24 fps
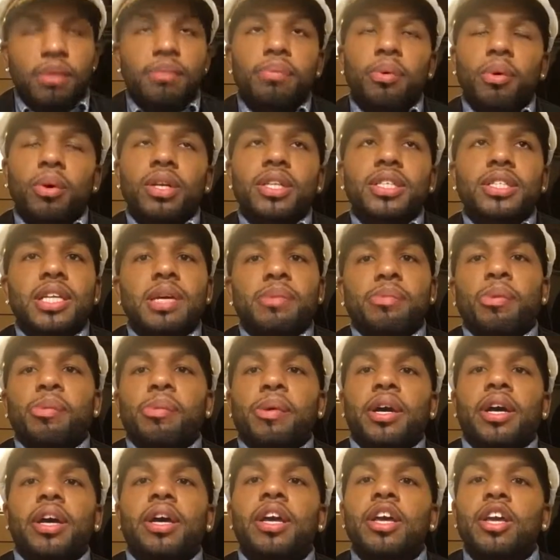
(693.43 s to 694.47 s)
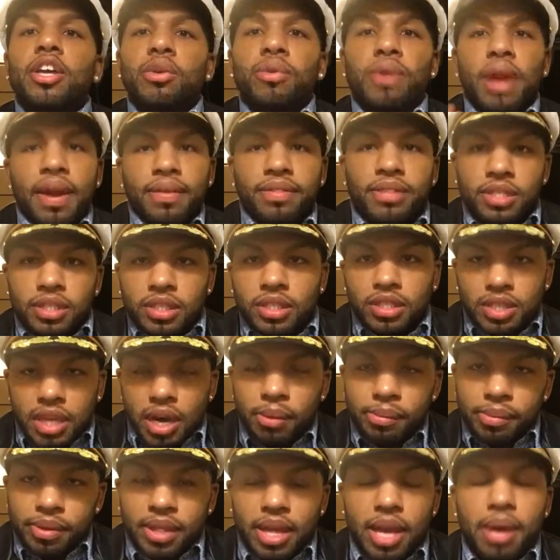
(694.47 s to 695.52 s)
Point is simple, but you have to tell
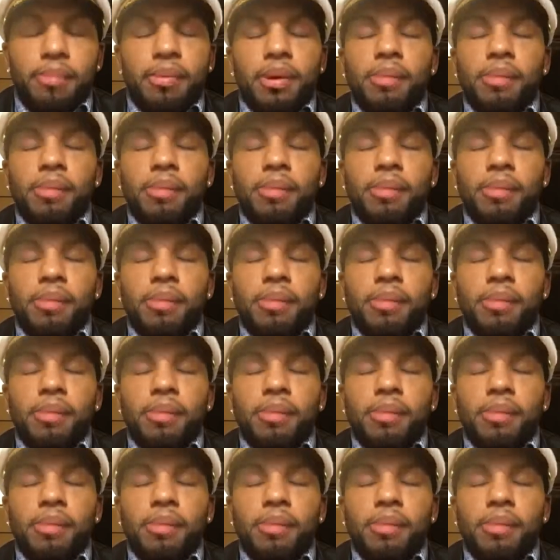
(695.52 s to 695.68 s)
me that.